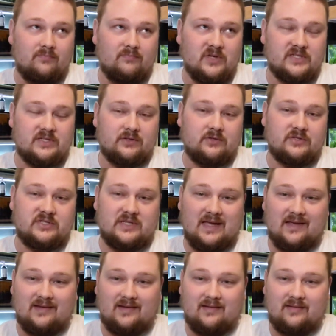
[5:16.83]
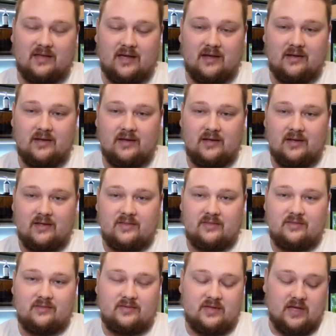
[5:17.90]
misunderstanding that
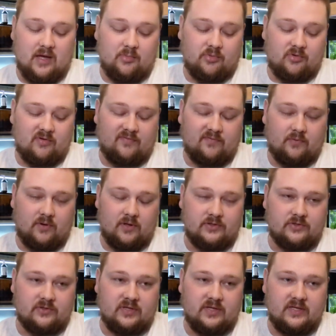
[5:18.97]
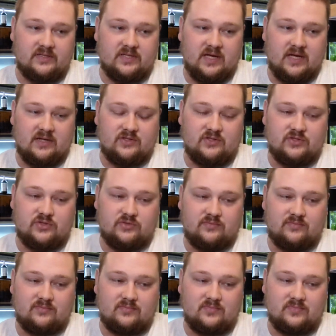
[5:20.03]
the Emperor 400 is a
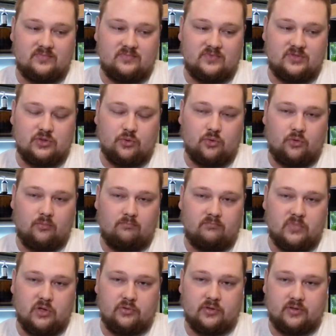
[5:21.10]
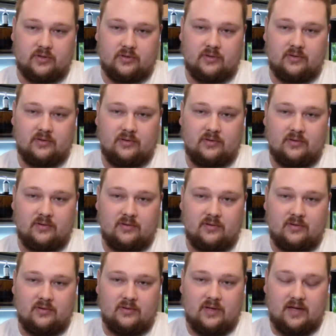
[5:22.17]
dual motor
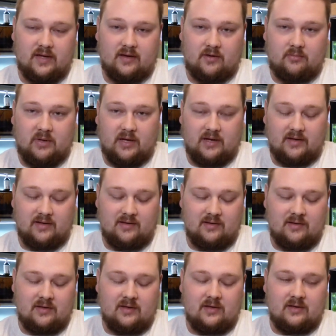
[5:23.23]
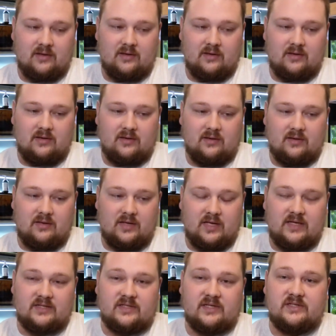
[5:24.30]
hang-on back.
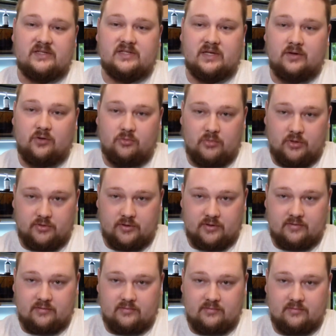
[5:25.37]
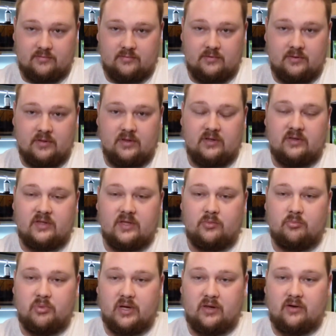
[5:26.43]
It is a single motor. The
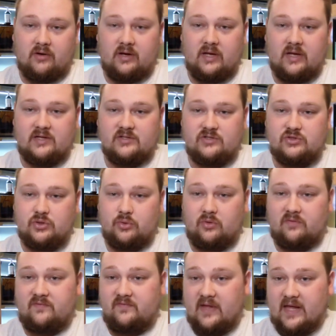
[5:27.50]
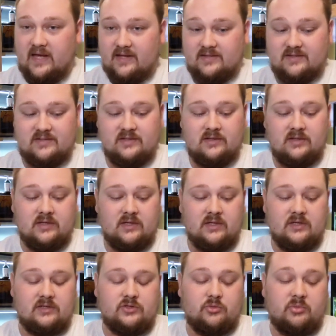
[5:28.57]
impeller has dual fans.
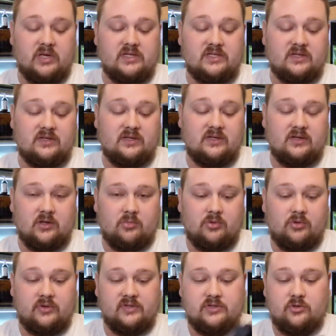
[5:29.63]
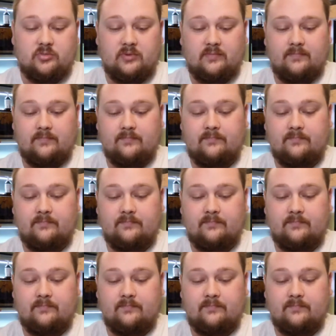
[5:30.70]
So basically, I'll pull this open.